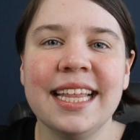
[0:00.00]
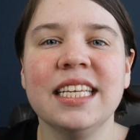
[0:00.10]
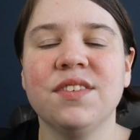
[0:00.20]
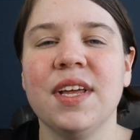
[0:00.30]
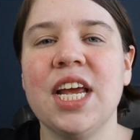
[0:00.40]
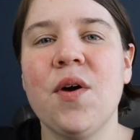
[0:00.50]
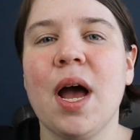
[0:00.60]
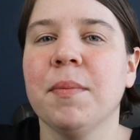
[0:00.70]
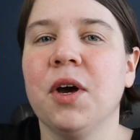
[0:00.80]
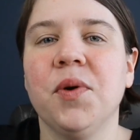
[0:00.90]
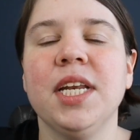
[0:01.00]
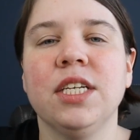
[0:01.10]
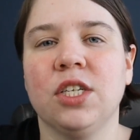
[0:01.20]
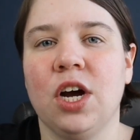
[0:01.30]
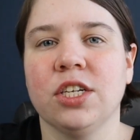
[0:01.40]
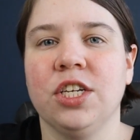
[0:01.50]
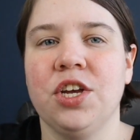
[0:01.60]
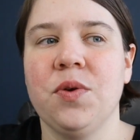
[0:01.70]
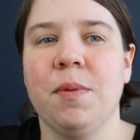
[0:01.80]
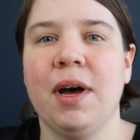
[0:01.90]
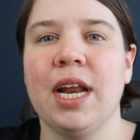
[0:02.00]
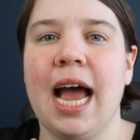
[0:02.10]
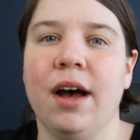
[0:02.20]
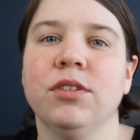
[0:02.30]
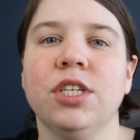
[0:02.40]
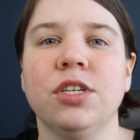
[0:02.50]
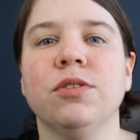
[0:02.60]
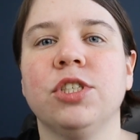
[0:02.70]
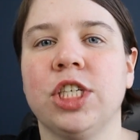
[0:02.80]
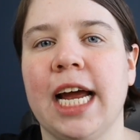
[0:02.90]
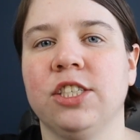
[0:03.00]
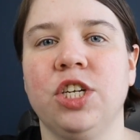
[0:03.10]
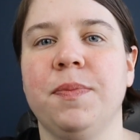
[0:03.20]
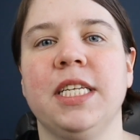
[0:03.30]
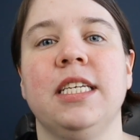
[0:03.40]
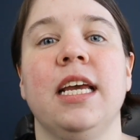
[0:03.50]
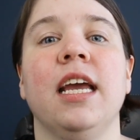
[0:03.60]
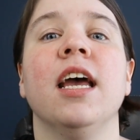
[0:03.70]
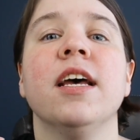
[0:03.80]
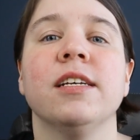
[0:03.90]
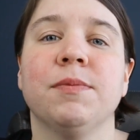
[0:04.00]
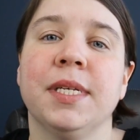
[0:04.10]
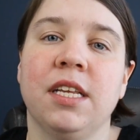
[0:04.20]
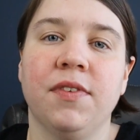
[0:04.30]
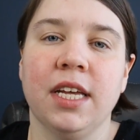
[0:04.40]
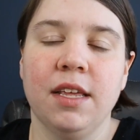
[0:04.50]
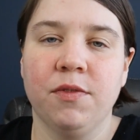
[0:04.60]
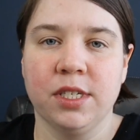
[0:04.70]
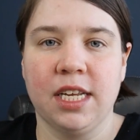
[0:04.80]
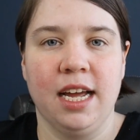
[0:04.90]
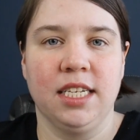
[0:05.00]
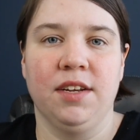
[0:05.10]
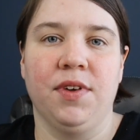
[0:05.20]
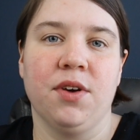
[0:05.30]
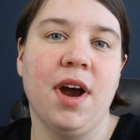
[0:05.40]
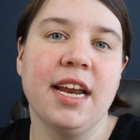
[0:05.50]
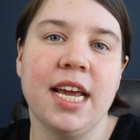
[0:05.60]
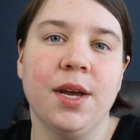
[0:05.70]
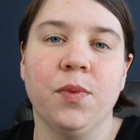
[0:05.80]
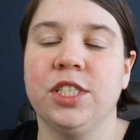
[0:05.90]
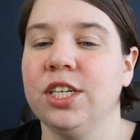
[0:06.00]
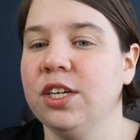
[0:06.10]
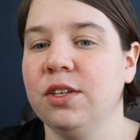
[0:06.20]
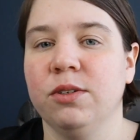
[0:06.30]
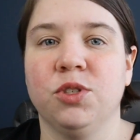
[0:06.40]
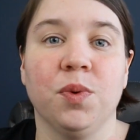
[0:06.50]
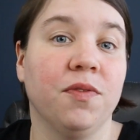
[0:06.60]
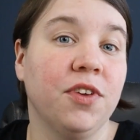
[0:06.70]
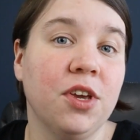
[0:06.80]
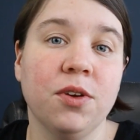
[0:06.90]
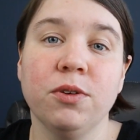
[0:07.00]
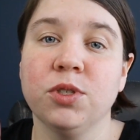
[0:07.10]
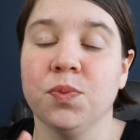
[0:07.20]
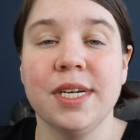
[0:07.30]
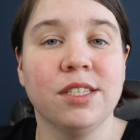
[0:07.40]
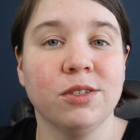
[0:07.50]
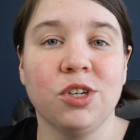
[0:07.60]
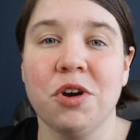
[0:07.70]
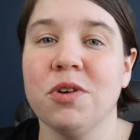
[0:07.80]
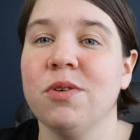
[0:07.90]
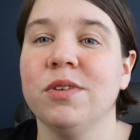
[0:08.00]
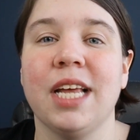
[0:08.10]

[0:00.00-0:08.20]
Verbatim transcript: In this video, I'm going to talk to you about how to use ChatGPT specifically for scientific writing, which includes reviews, research articles,